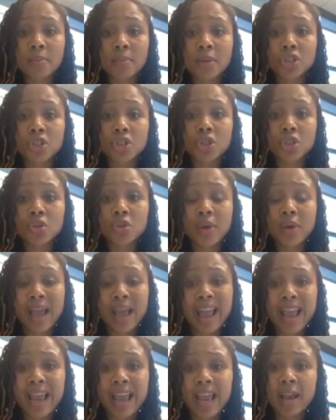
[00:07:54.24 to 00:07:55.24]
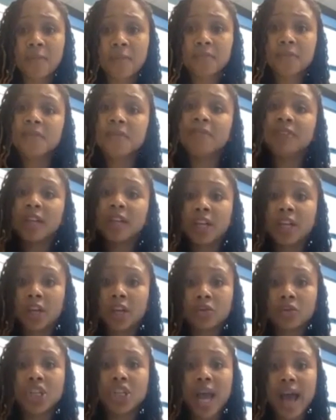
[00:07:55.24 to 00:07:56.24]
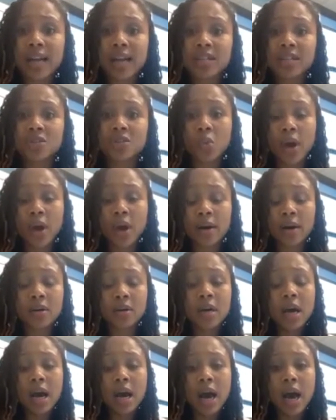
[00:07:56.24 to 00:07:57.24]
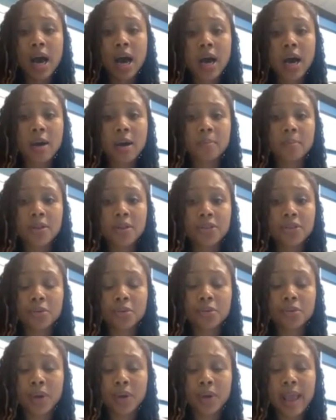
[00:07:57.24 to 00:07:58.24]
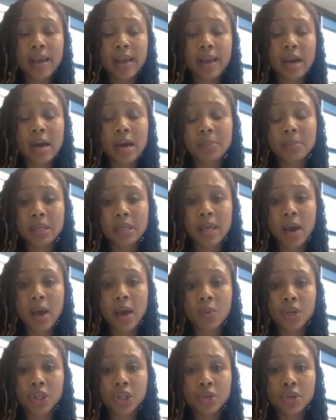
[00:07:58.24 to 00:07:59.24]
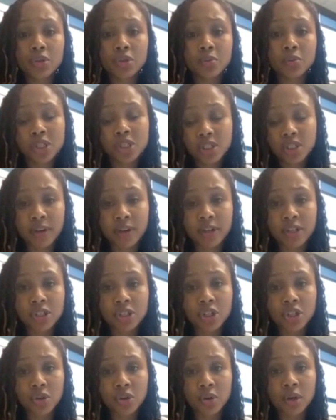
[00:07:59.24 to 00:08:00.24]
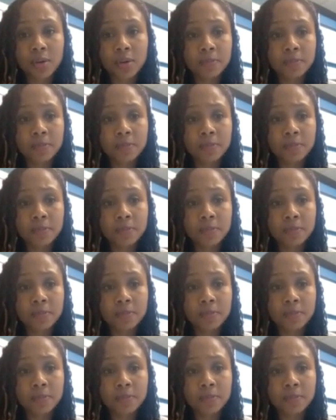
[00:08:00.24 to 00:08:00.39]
do a video chat as well through a company we use, which is very secure.